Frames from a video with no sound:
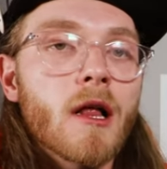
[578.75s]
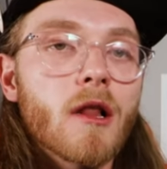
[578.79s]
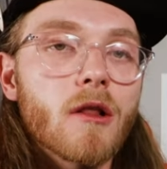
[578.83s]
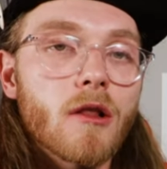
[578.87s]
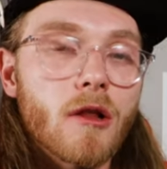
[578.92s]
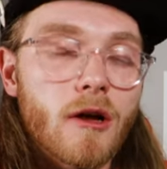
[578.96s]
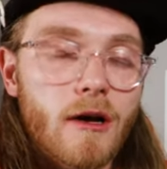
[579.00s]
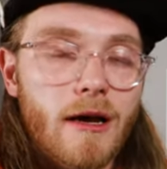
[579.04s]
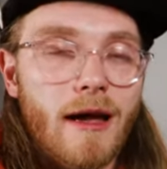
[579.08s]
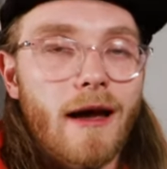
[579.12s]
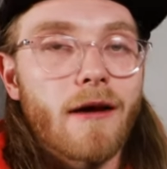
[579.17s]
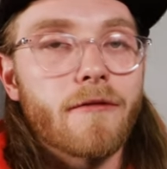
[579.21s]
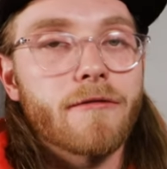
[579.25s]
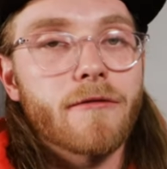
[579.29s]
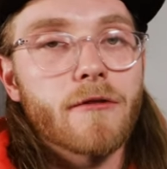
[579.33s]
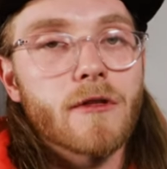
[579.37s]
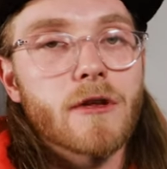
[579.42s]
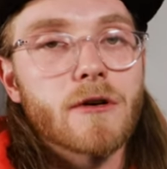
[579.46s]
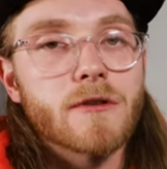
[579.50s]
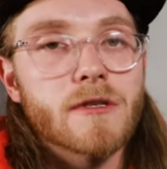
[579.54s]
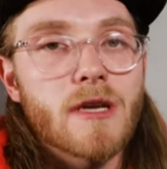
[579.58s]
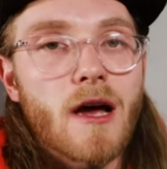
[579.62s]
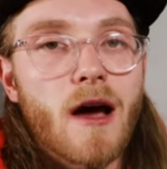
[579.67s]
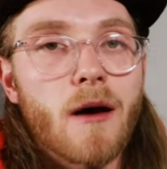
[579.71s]
Look out for
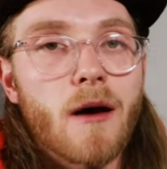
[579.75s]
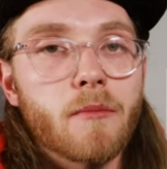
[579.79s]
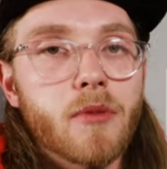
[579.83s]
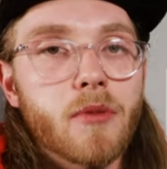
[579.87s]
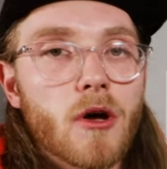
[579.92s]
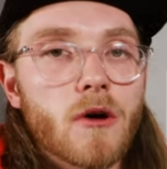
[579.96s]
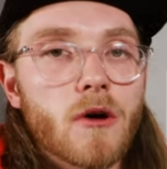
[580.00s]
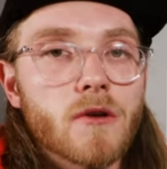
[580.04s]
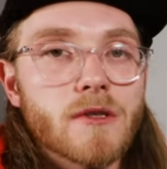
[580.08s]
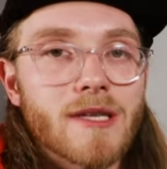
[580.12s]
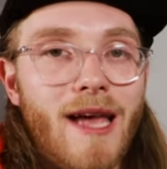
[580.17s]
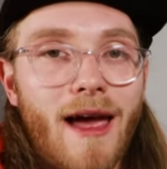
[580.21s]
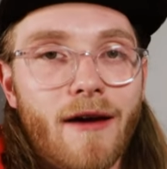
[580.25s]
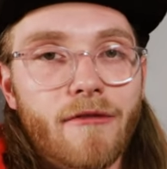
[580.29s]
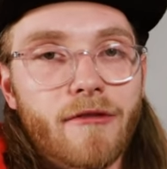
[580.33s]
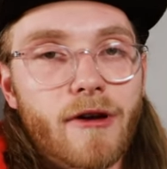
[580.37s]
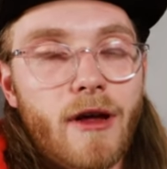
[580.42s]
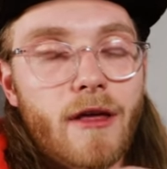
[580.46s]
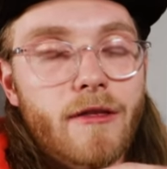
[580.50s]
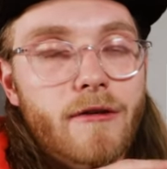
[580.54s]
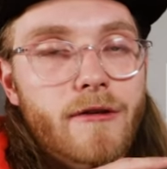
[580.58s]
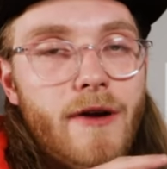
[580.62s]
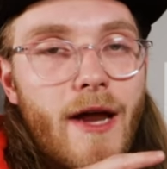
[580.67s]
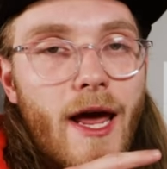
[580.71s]
those uploads every
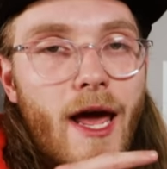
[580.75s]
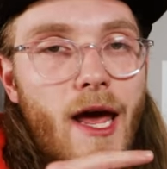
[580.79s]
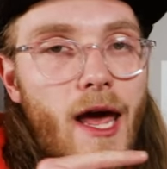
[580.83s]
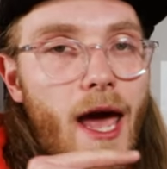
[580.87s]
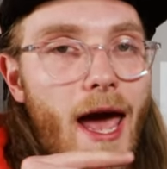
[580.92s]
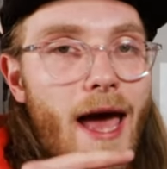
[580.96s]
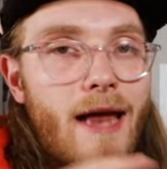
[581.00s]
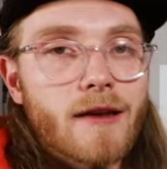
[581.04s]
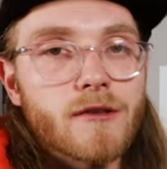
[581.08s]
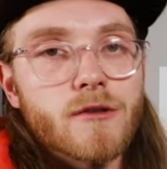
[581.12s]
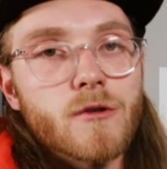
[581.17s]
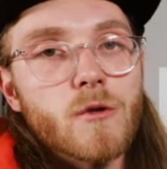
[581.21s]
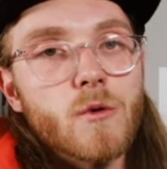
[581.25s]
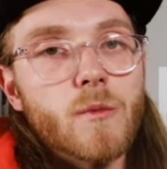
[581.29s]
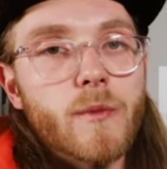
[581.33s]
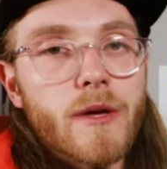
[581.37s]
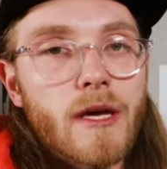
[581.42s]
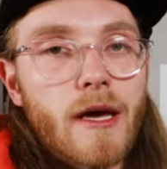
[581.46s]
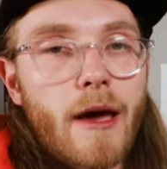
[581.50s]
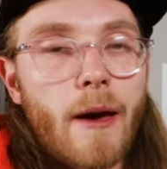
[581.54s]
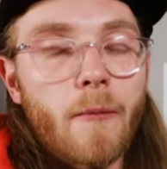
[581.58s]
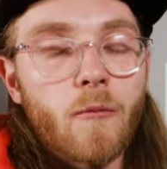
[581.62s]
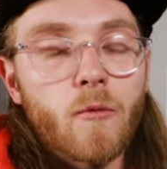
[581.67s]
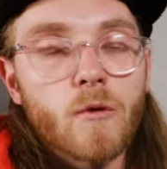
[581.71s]
other day at 2
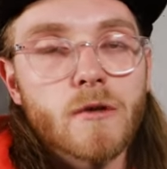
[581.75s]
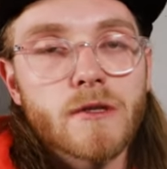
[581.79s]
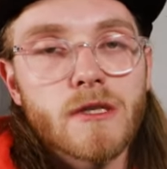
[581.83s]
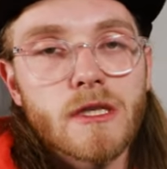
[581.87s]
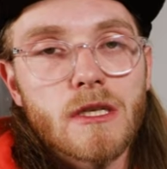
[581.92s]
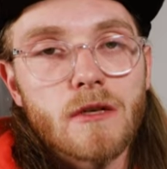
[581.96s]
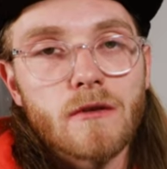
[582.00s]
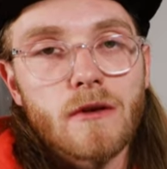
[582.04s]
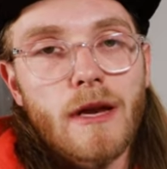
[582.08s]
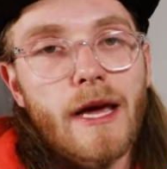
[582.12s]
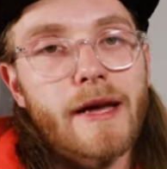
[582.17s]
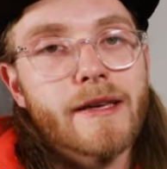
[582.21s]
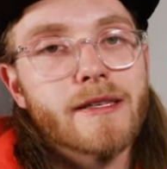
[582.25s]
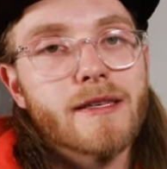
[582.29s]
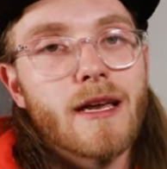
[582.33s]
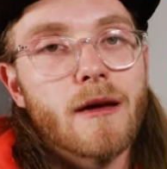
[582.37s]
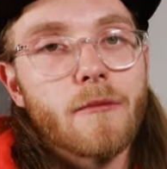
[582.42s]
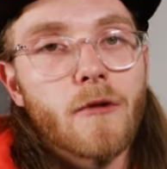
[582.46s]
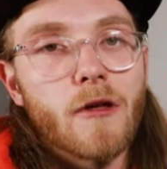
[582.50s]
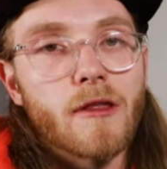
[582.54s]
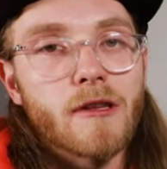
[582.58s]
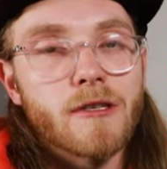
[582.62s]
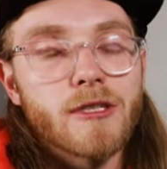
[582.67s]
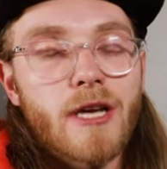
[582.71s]
p.m. We'll see you next
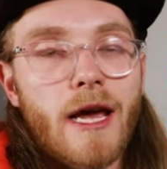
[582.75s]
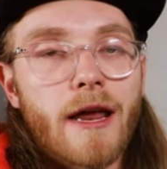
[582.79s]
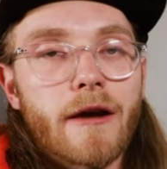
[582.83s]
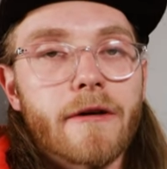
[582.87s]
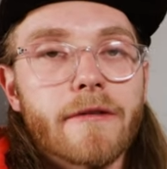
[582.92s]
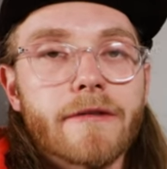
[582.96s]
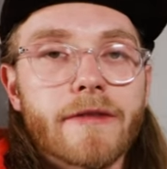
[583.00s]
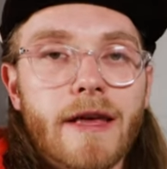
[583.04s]
time on the channel.